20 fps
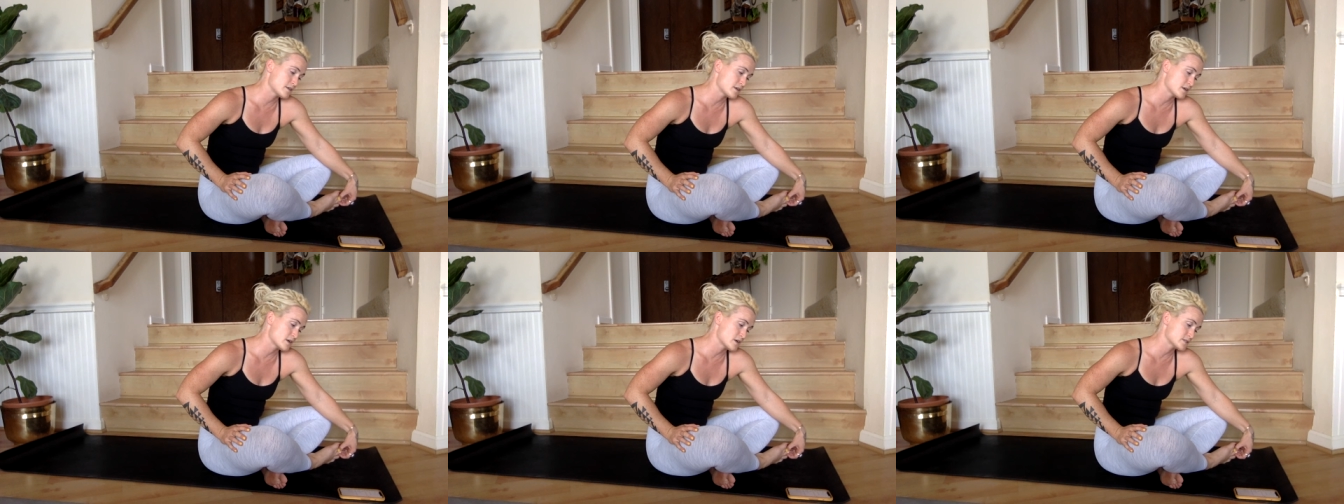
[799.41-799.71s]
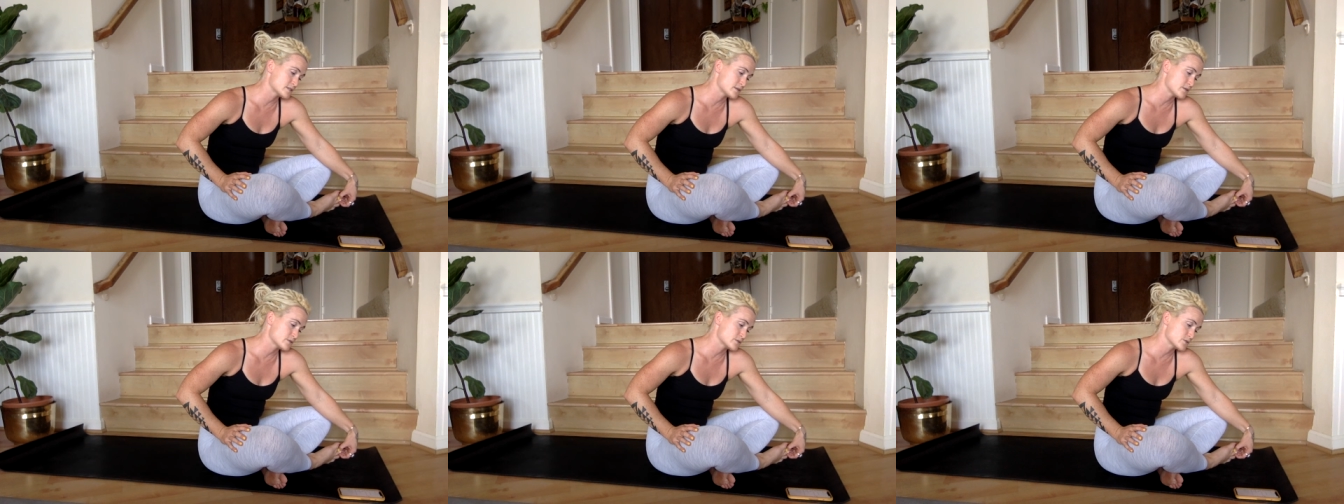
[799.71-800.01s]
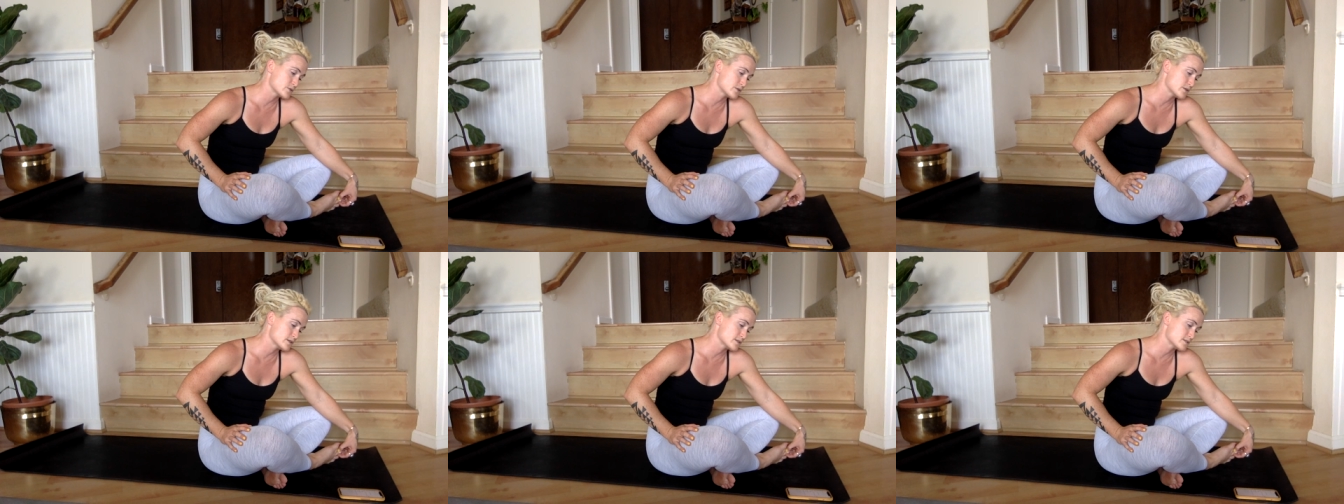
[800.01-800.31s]
Anything
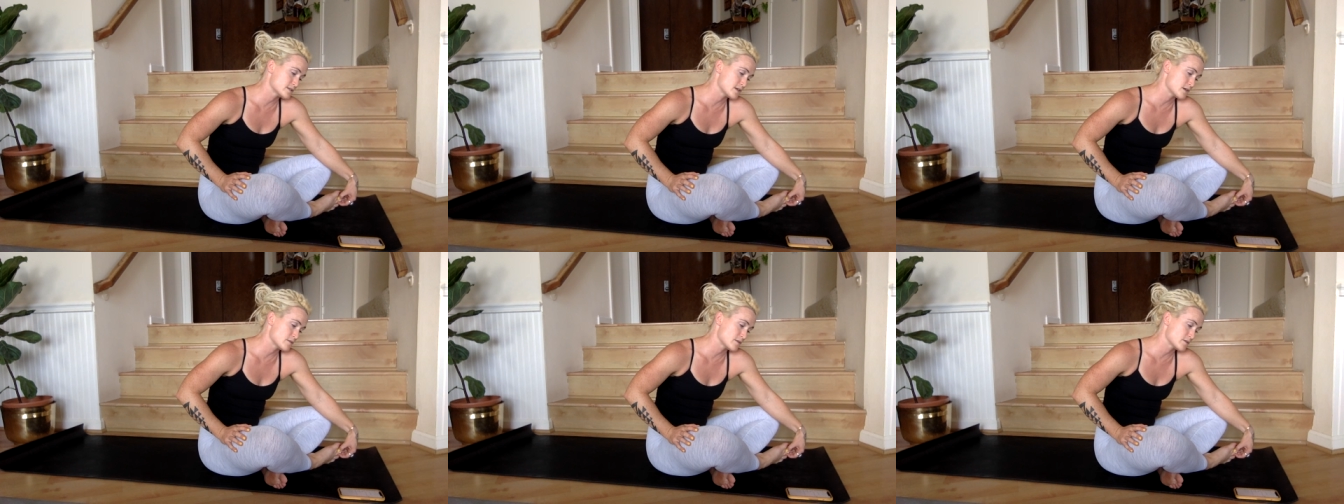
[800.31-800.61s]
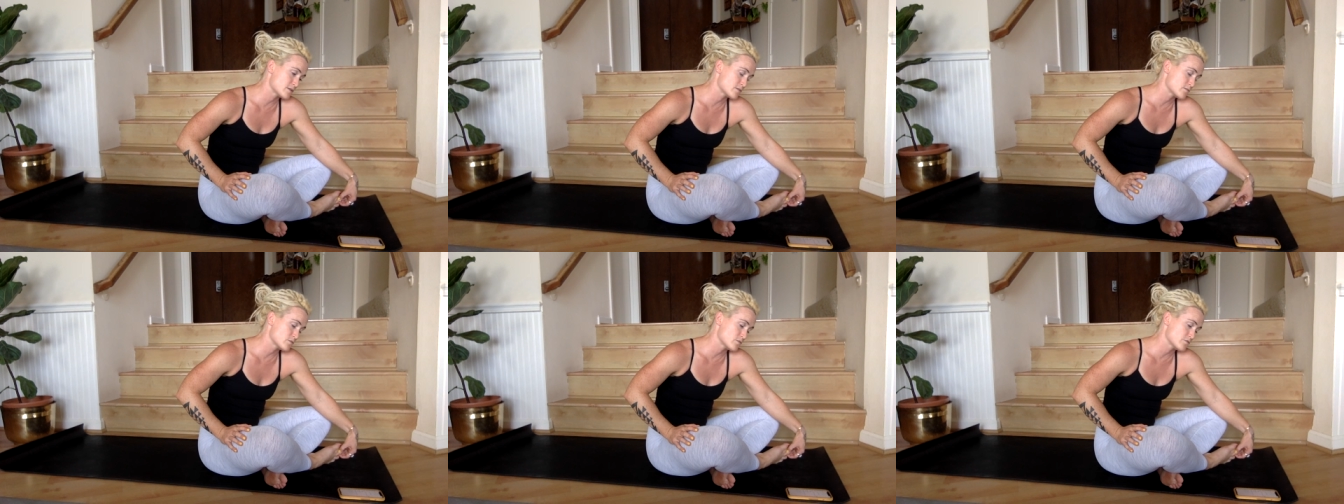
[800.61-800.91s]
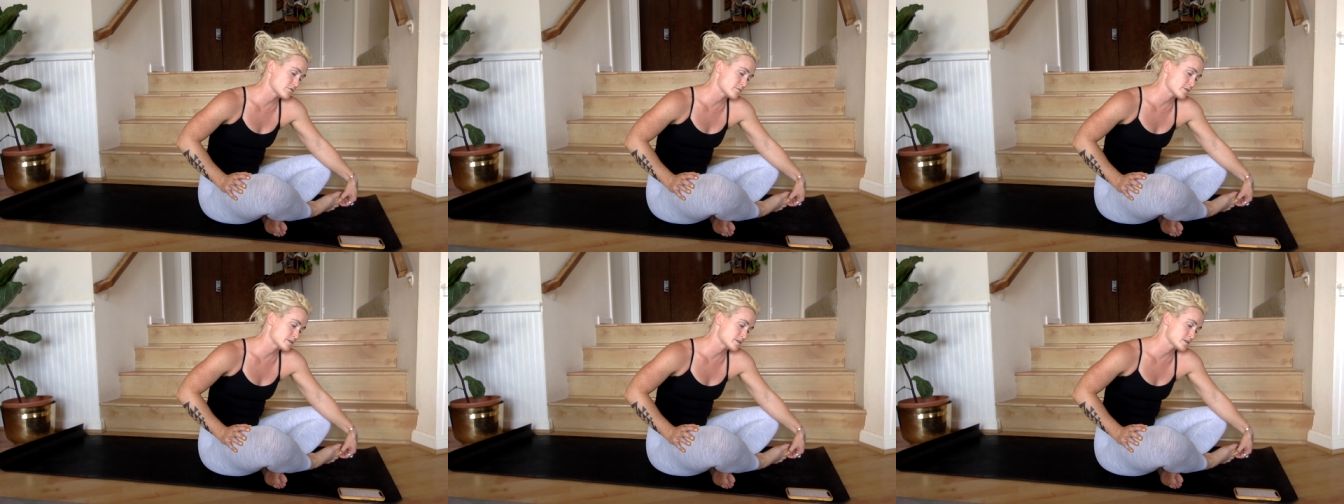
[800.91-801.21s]
else I was going to say
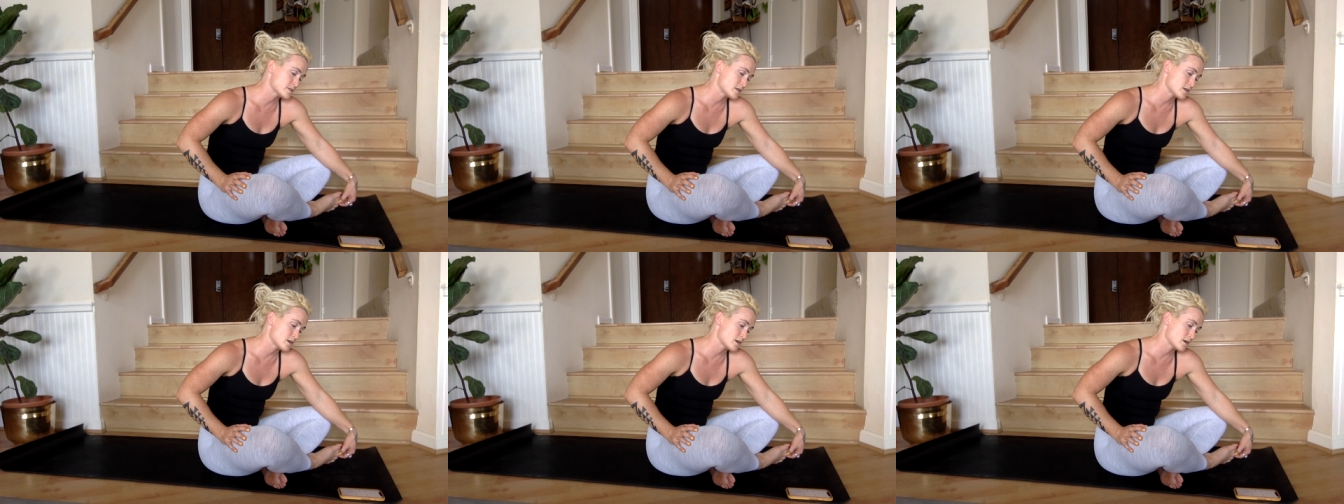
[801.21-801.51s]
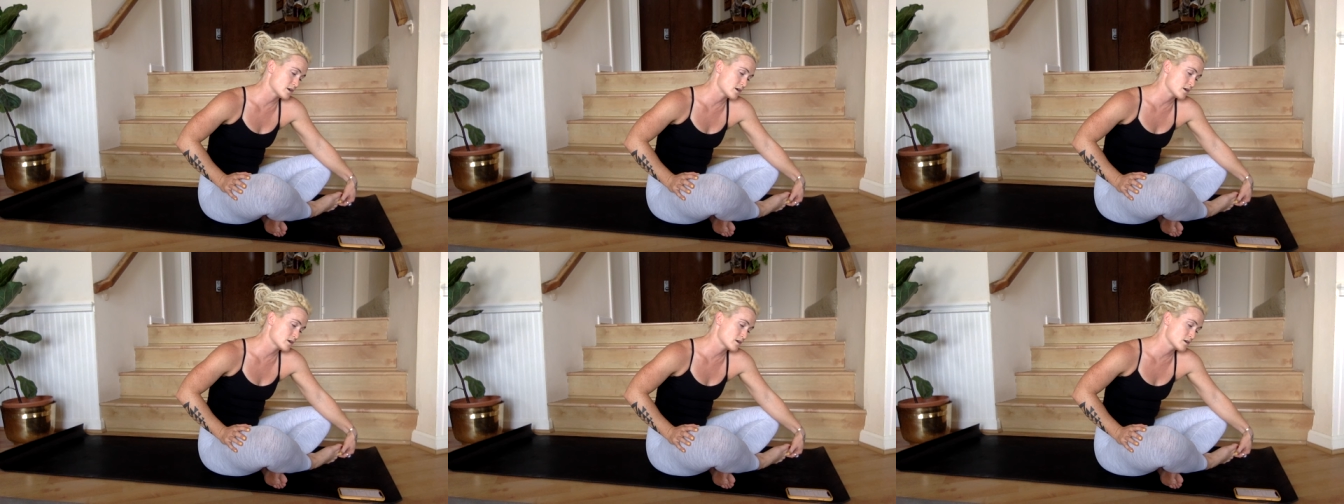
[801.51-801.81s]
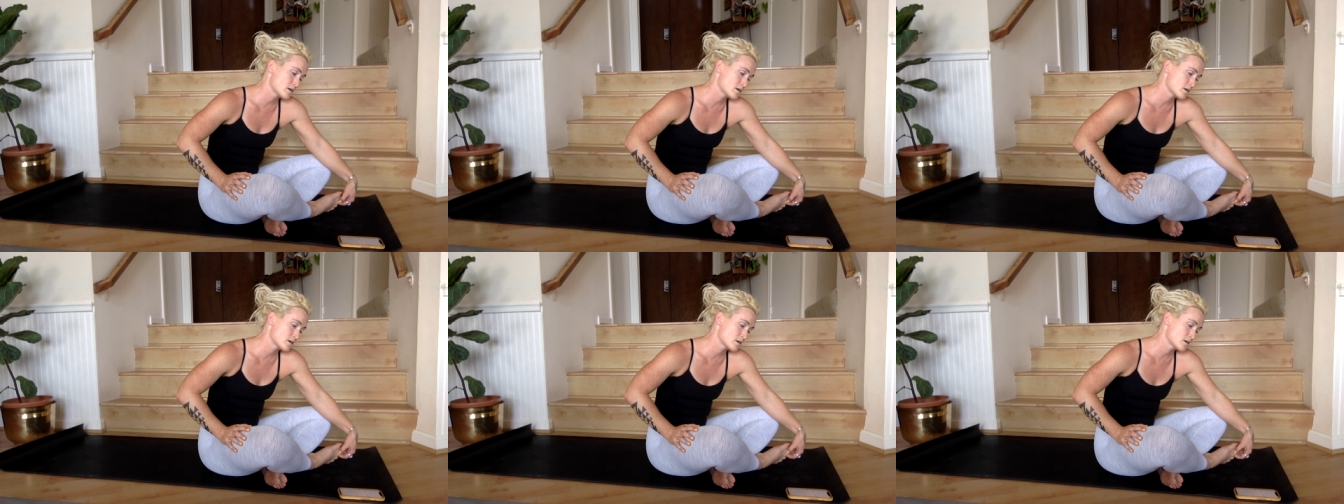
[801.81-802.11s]
about the movements
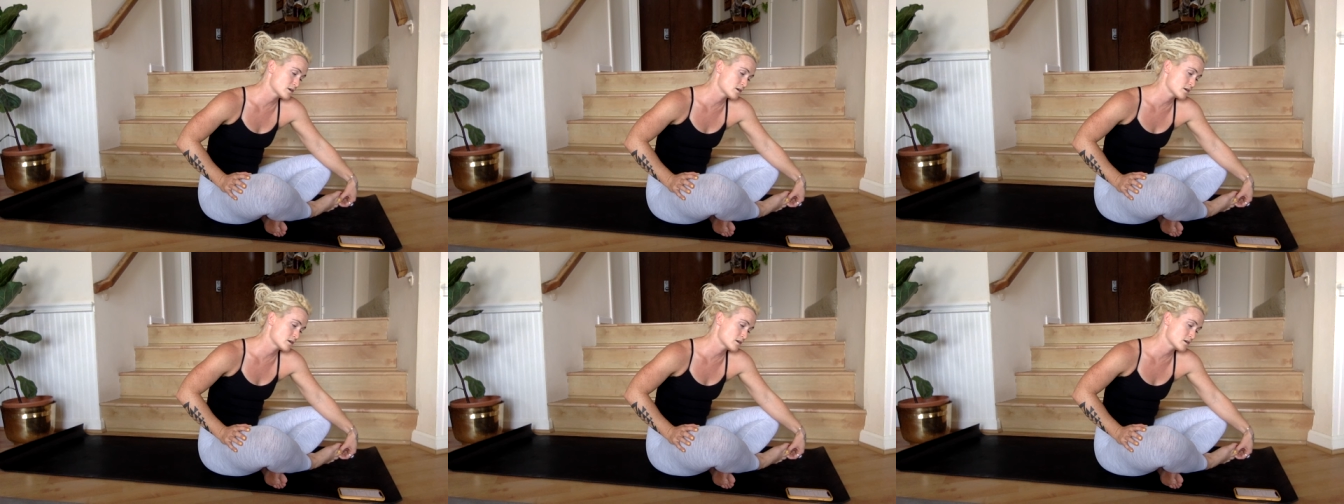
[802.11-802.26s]
here?